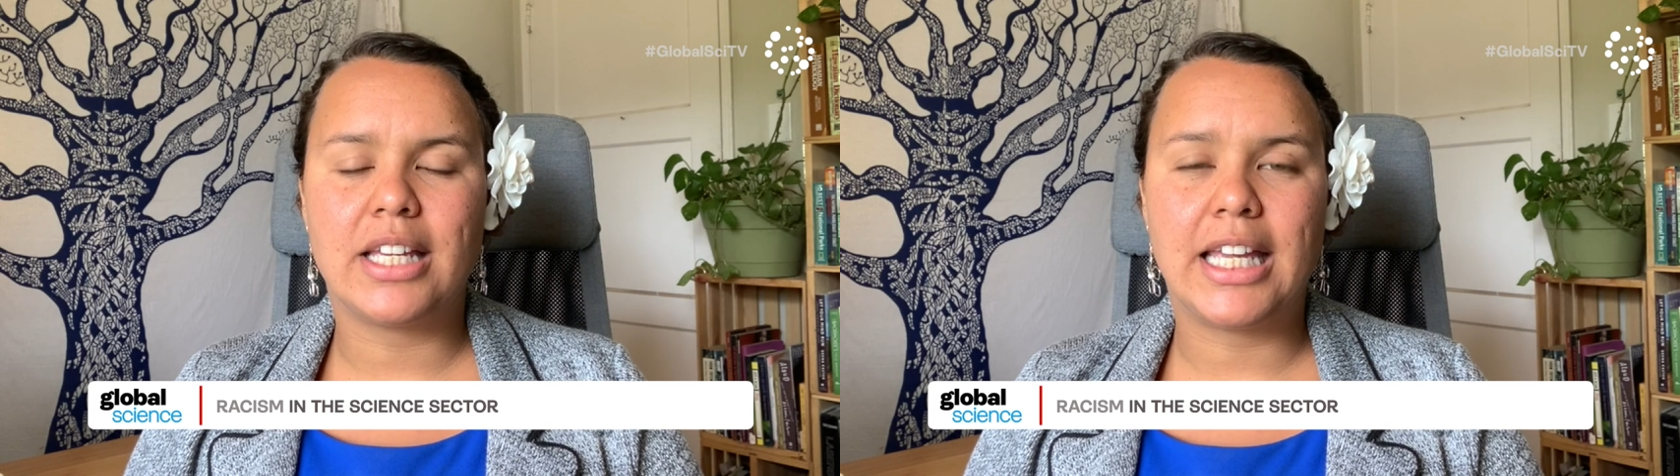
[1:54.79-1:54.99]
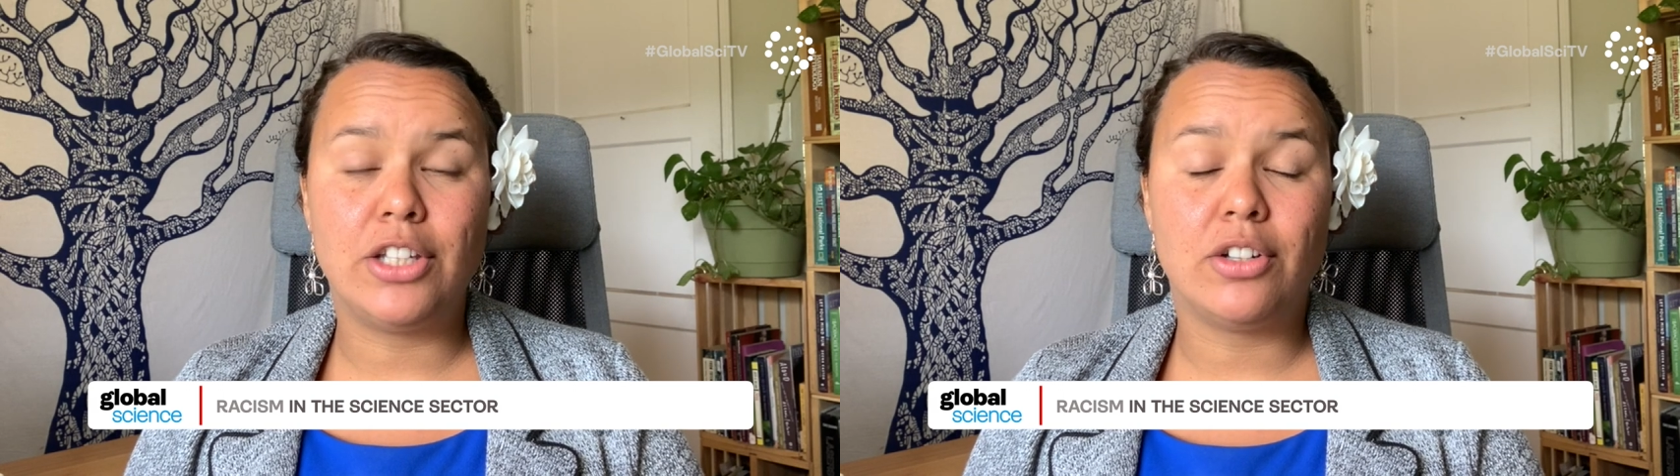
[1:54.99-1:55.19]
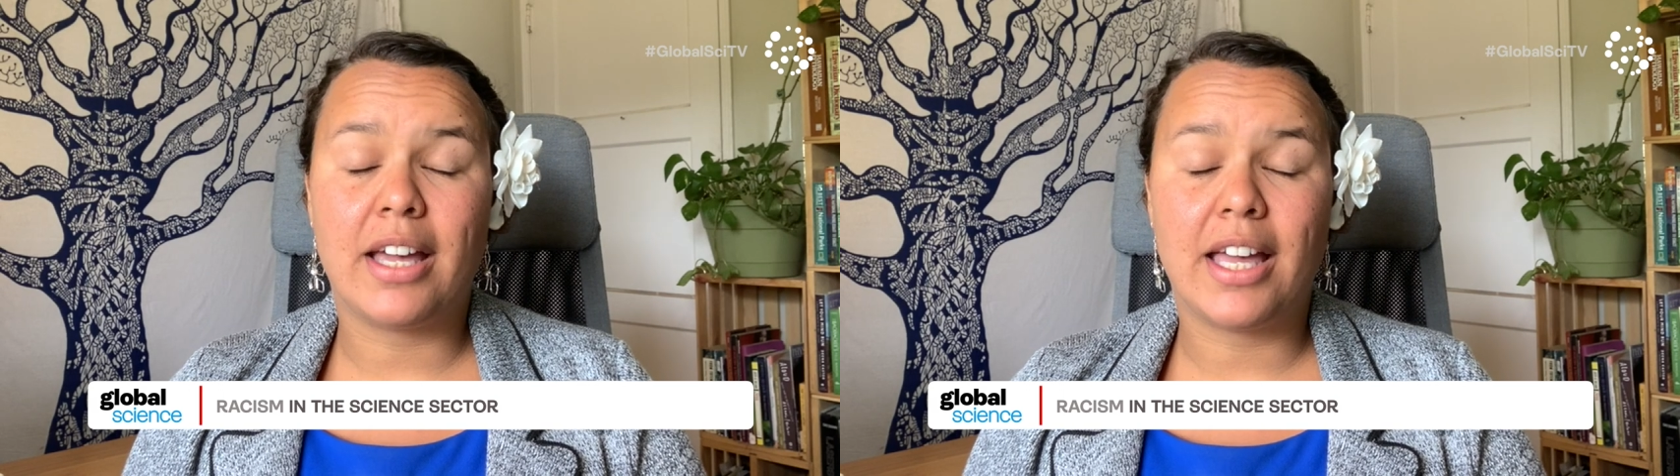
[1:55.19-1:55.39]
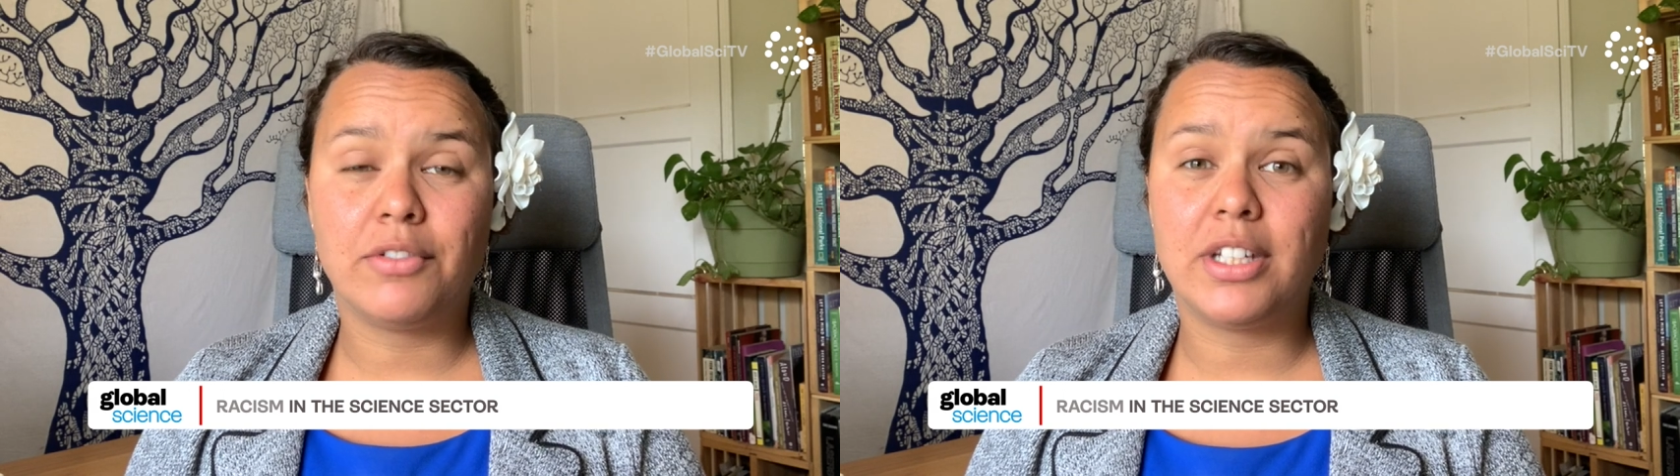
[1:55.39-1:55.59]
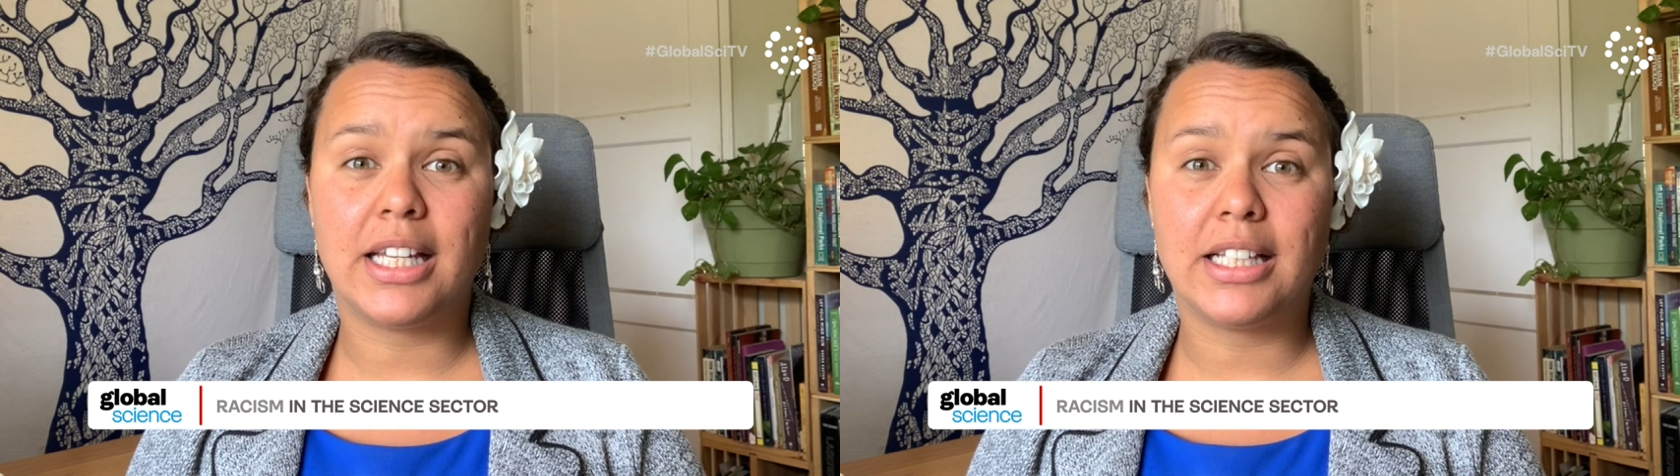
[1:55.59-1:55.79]
in your
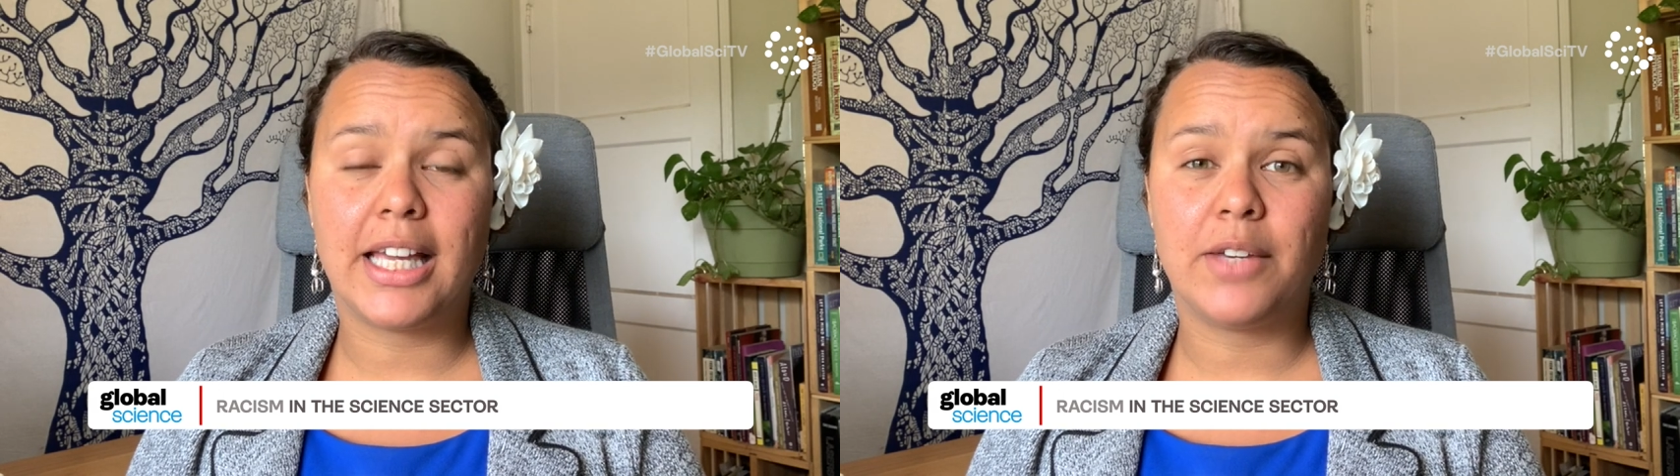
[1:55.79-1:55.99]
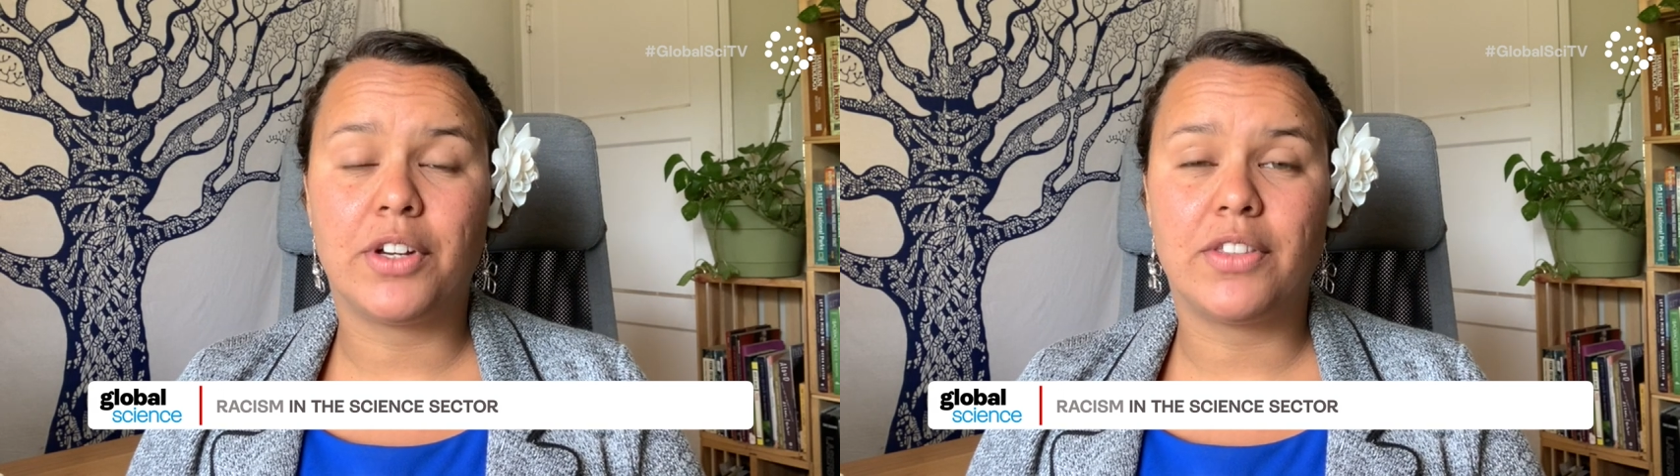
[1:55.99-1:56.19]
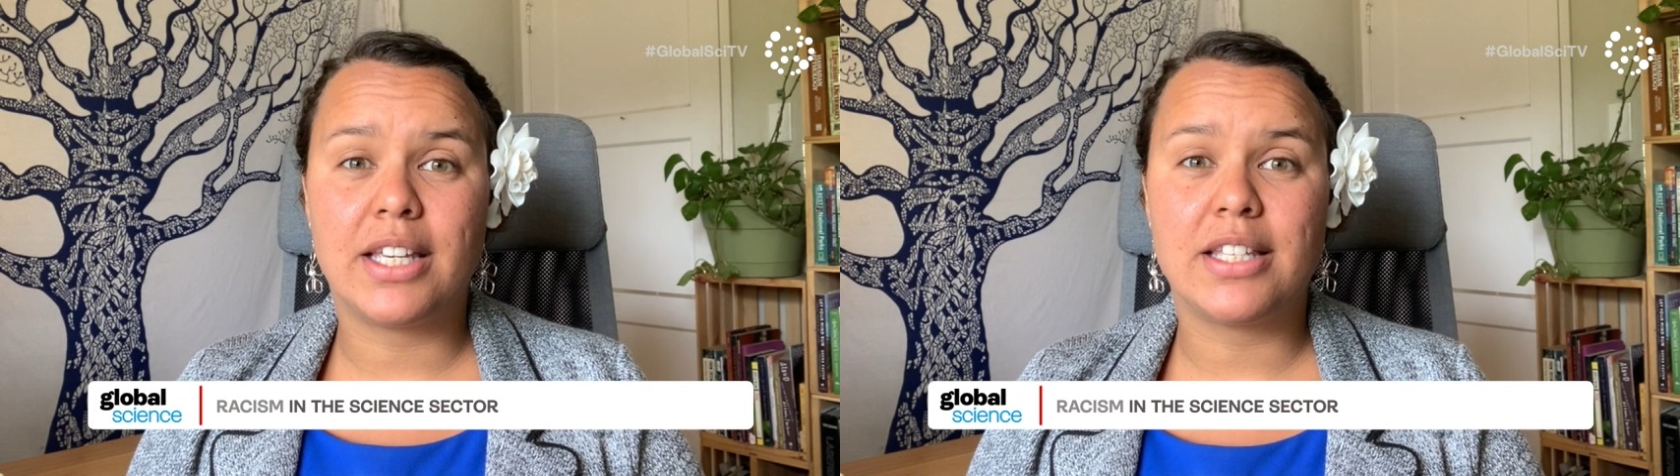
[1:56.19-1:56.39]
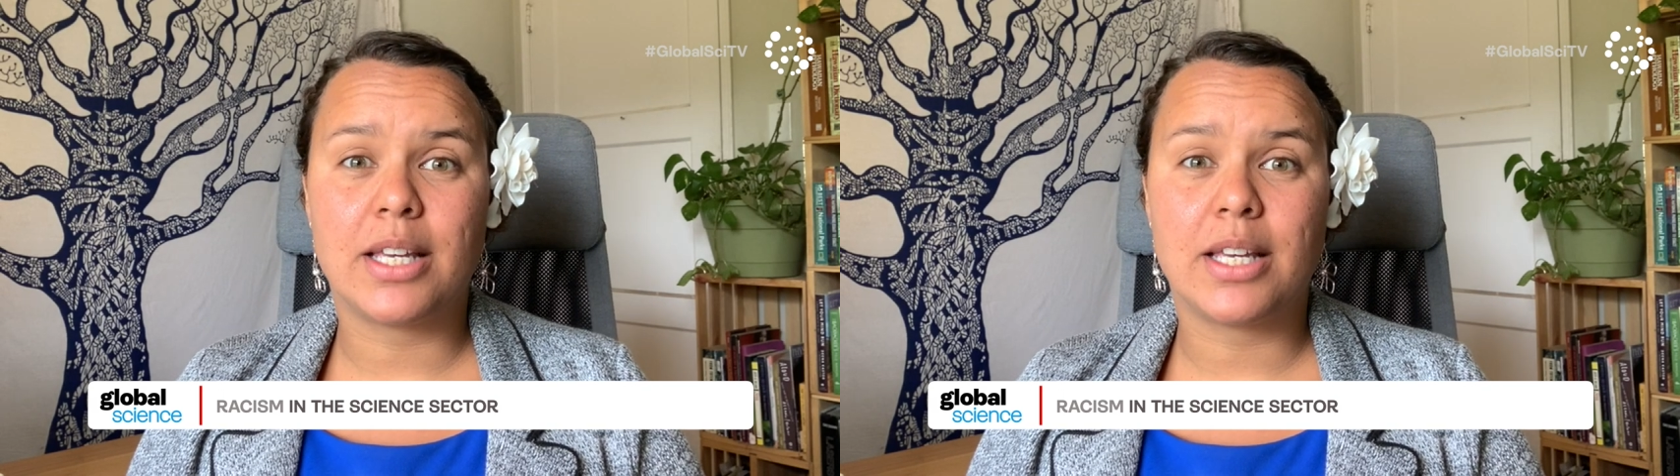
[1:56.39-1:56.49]
everyday life are things